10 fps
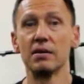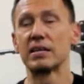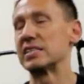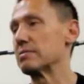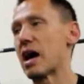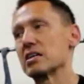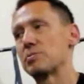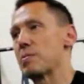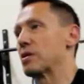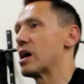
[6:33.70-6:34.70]
Sometimes
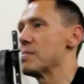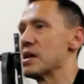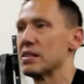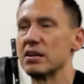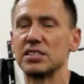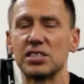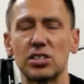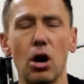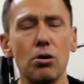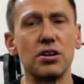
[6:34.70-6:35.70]
people come in and they're
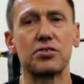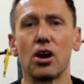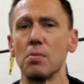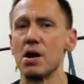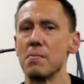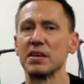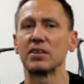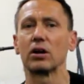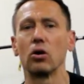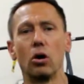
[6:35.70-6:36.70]
so determined to meet
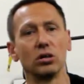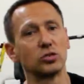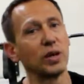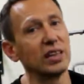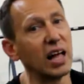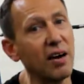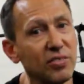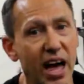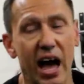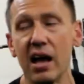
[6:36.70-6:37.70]
their goals. We love
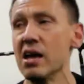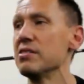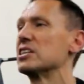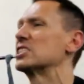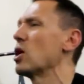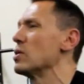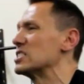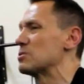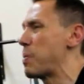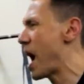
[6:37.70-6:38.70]
that. They're so
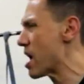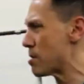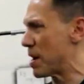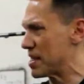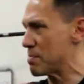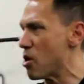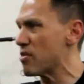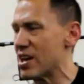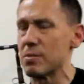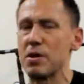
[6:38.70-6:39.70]
inspired by the
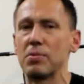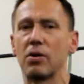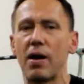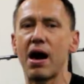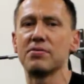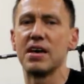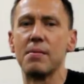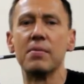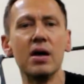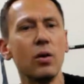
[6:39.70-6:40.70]
motivated people around
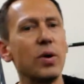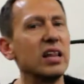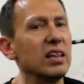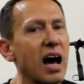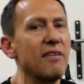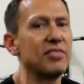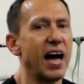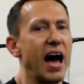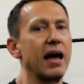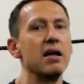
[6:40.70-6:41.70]
them. We love
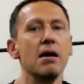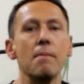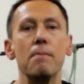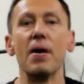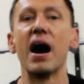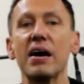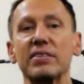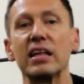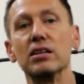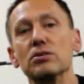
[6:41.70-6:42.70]
that. But
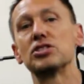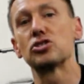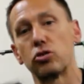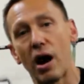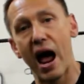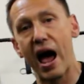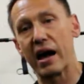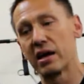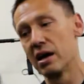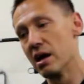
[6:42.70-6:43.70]
they lose track
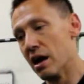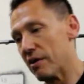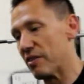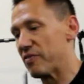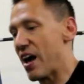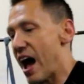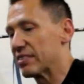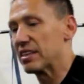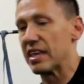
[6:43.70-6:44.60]
of the fact that